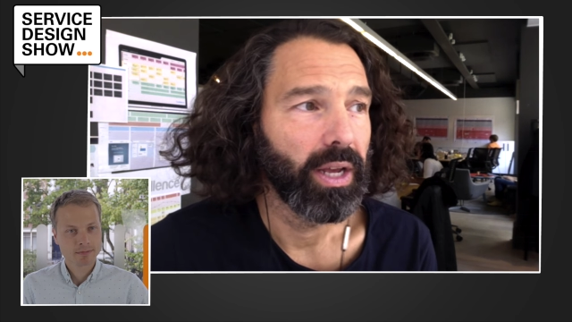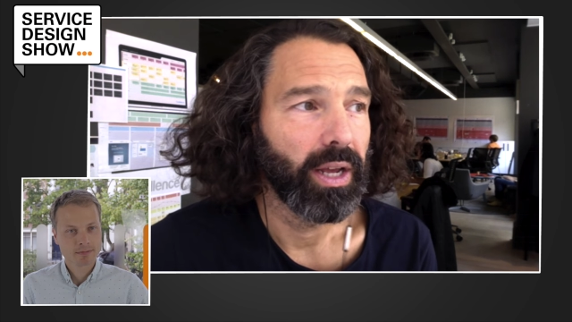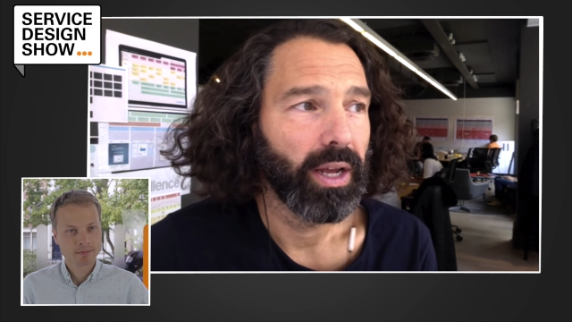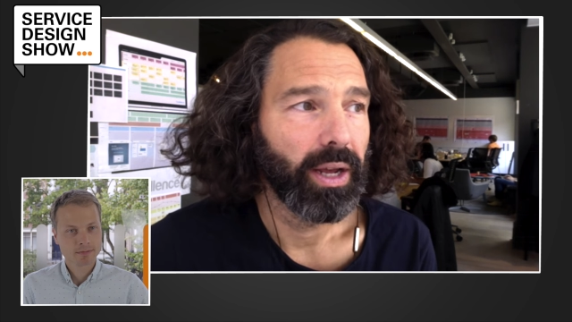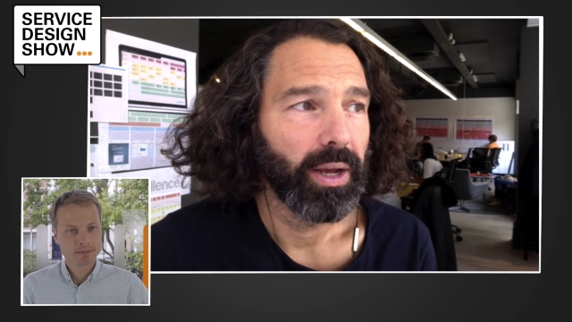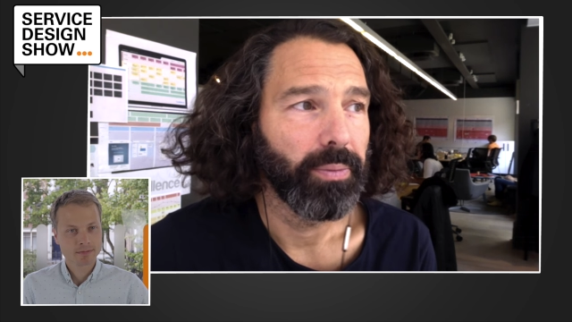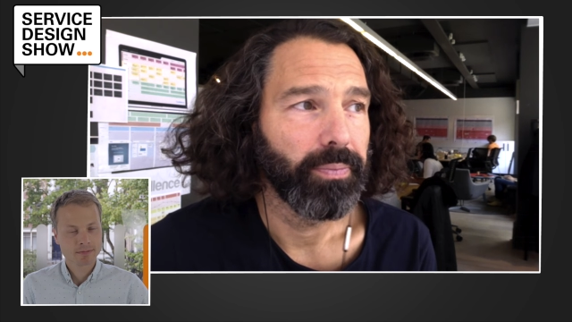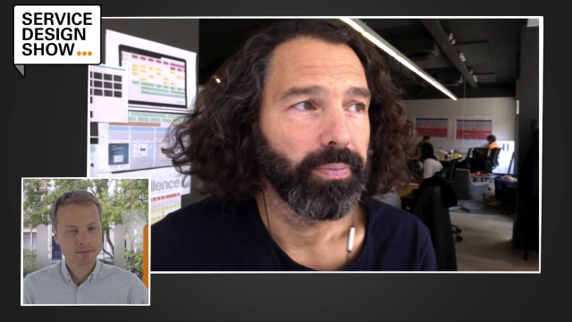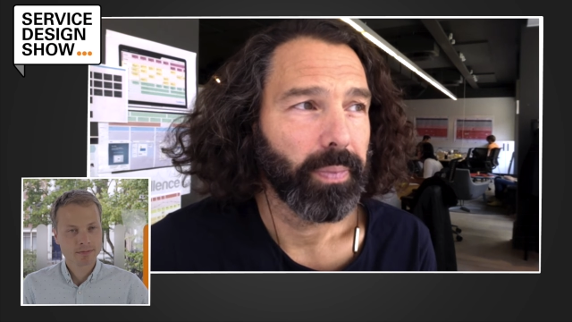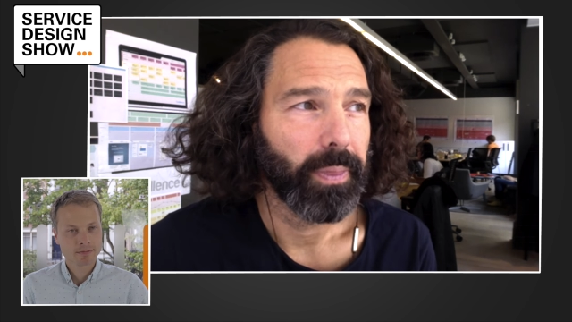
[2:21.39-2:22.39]

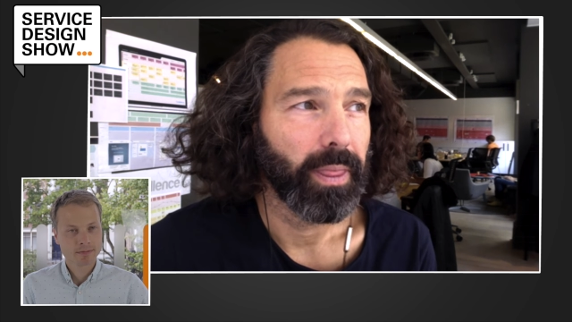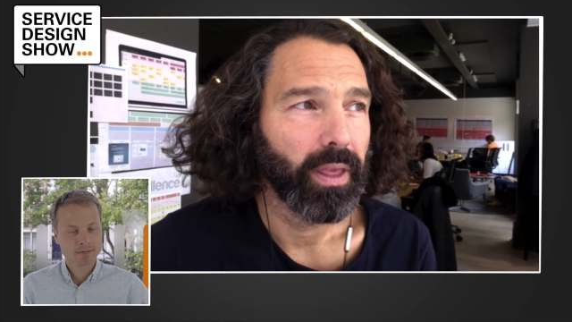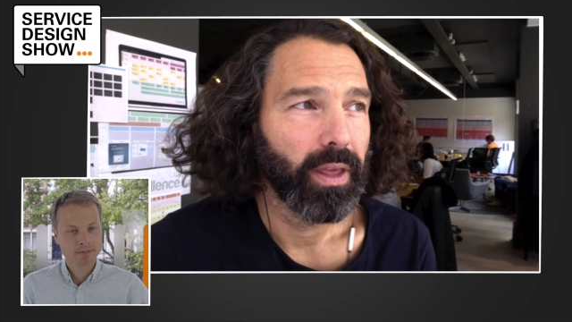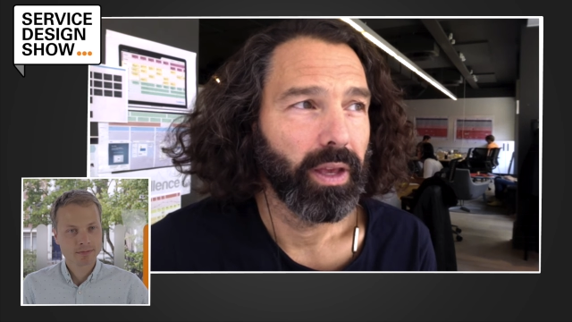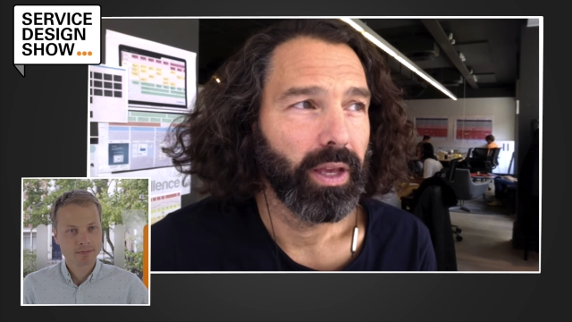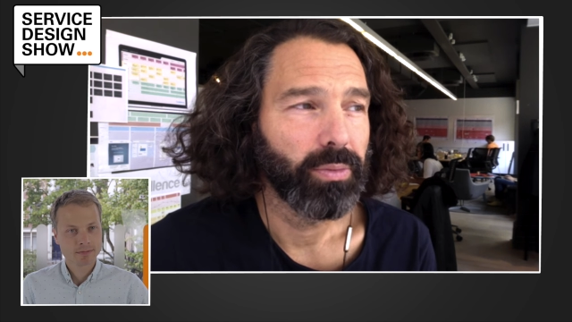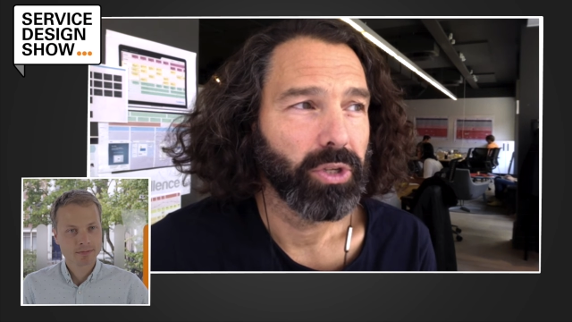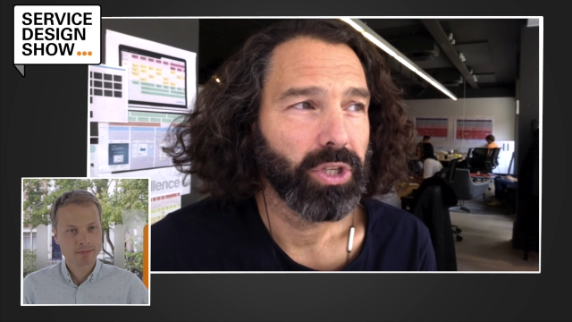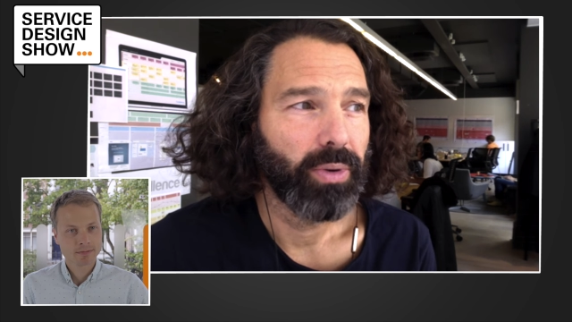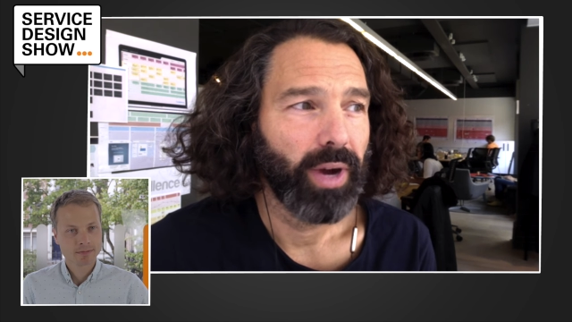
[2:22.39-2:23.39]
Speaker 1: um, it
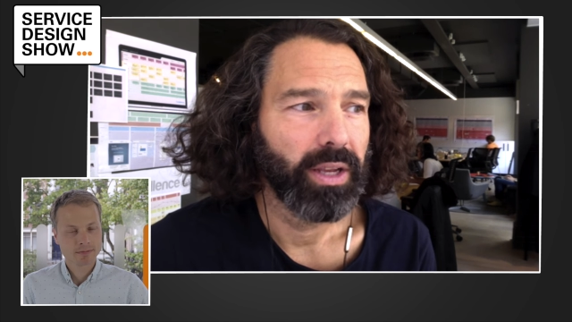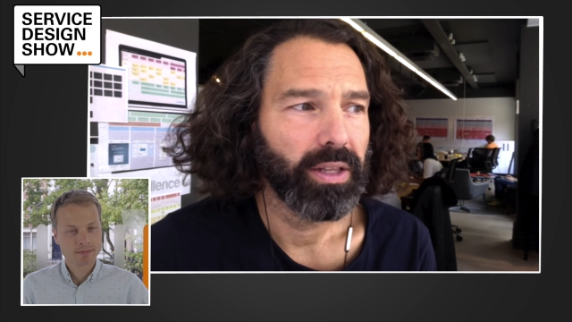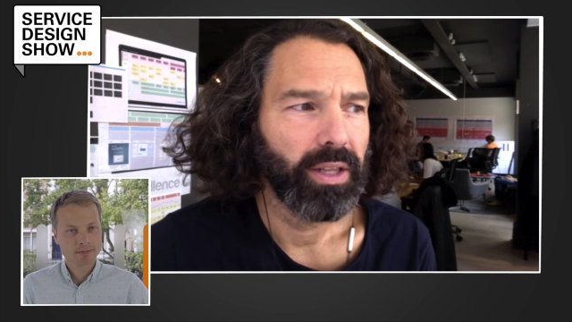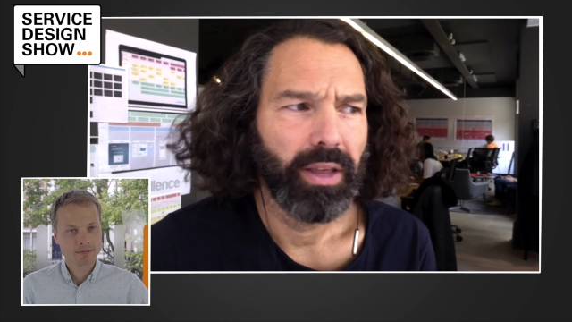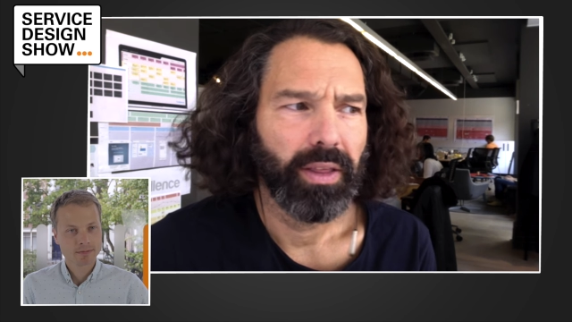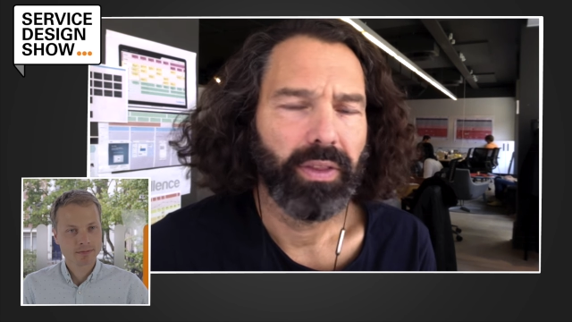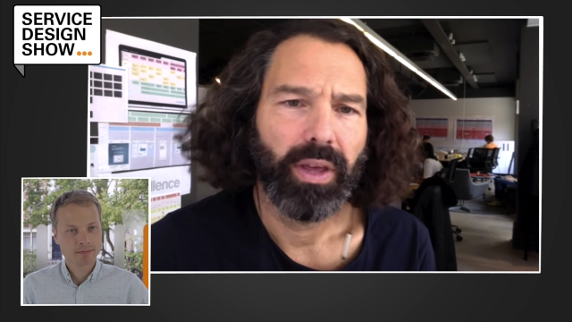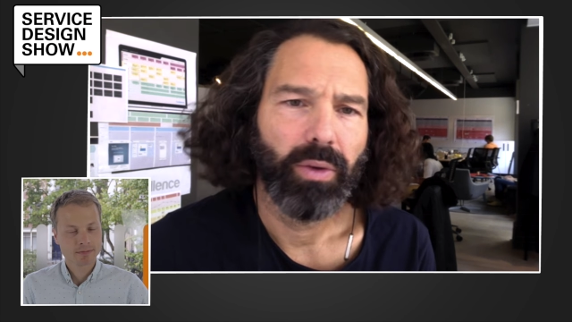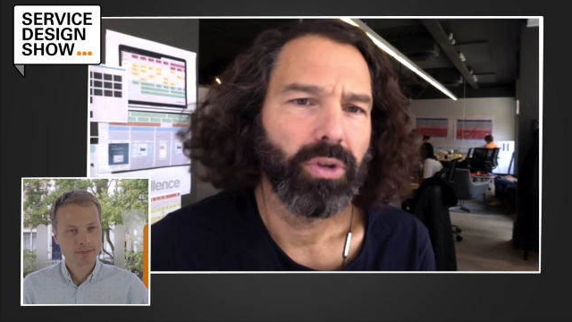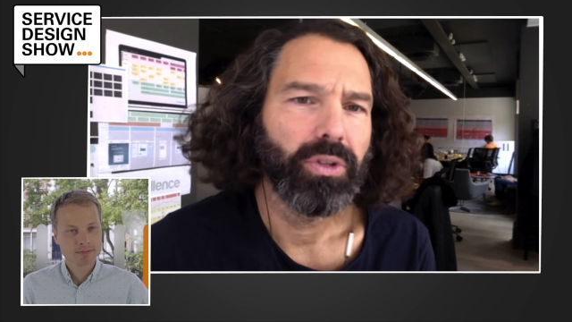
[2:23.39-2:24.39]
was quite clear that
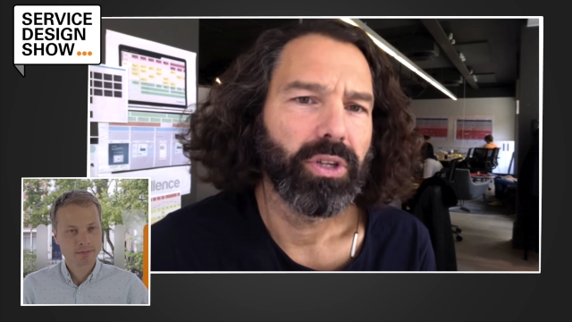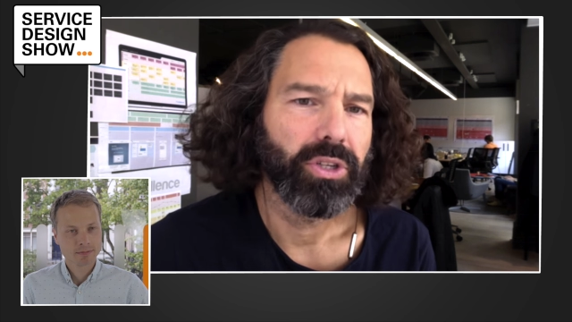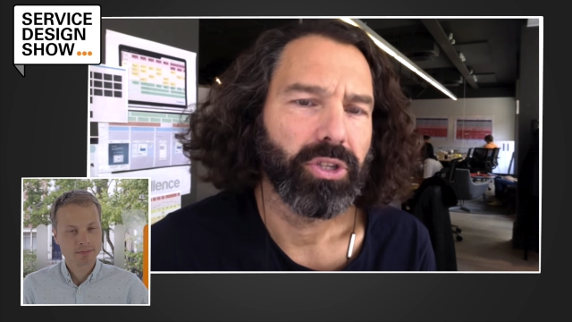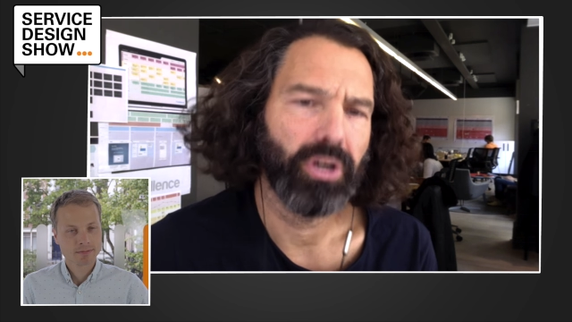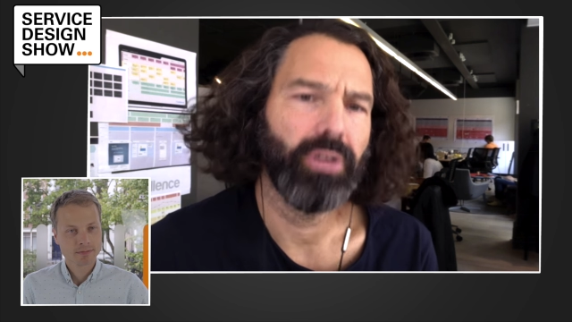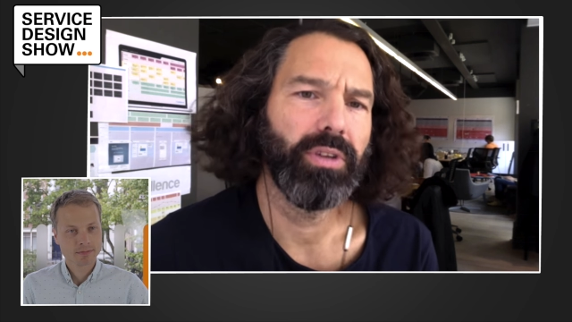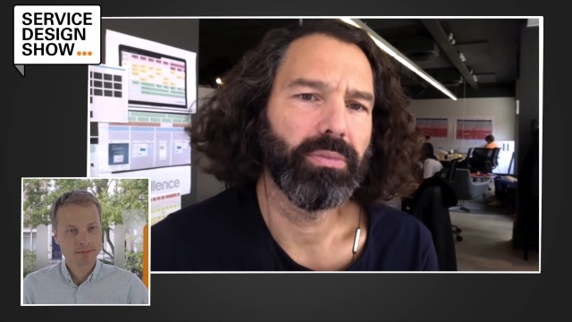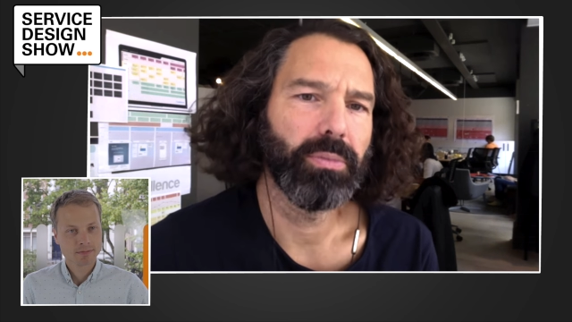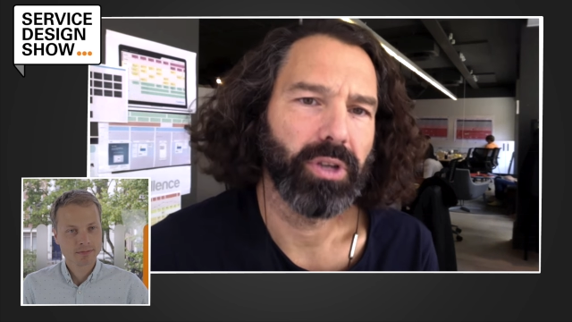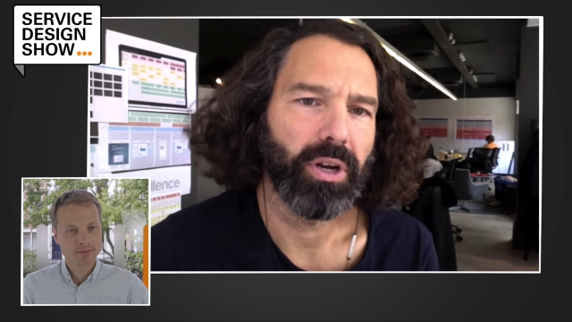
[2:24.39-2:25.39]
they wanted a service
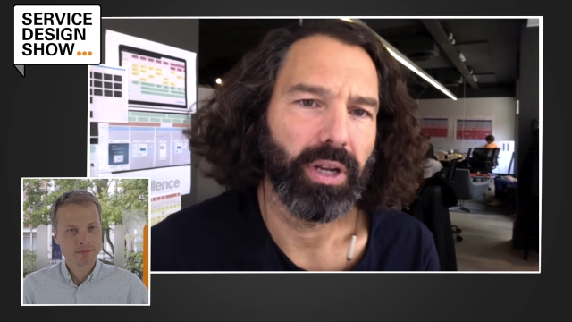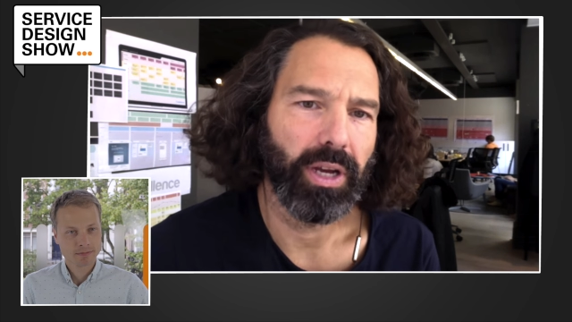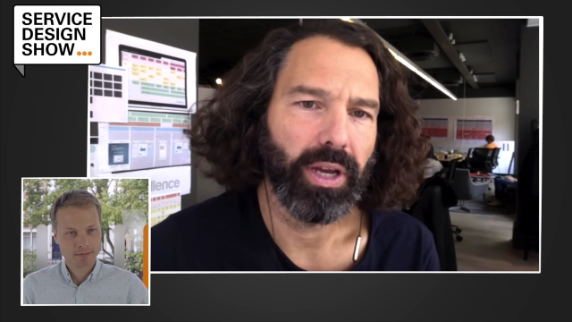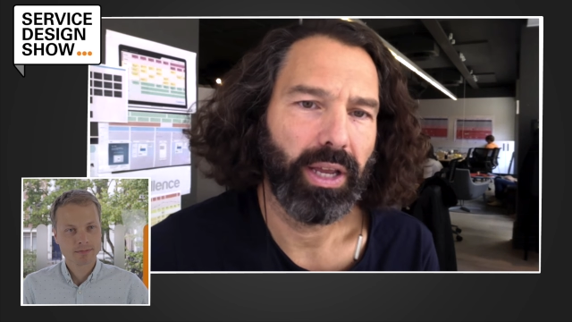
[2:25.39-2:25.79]
from Scania